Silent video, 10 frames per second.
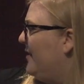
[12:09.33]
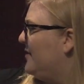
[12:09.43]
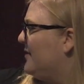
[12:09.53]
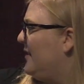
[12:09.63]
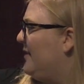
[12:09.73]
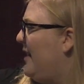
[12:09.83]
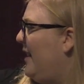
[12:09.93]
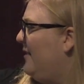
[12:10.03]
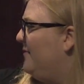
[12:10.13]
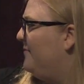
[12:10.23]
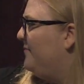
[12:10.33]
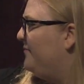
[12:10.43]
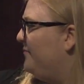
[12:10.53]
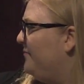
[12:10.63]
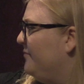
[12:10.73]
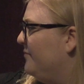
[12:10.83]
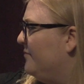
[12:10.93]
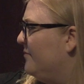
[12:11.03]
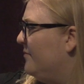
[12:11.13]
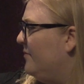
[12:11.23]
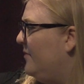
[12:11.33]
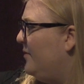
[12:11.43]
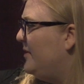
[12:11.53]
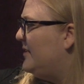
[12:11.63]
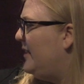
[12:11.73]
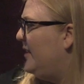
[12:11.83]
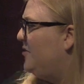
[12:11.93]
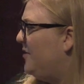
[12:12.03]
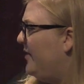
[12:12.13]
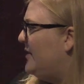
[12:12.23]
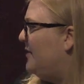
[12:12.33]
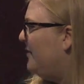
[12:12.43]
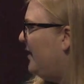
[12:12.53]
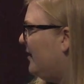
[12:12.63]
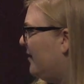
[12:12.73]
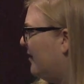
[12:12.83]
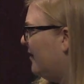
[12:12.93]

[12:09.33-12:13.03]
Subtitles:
Let's click that. Let's see, intro via Team Link.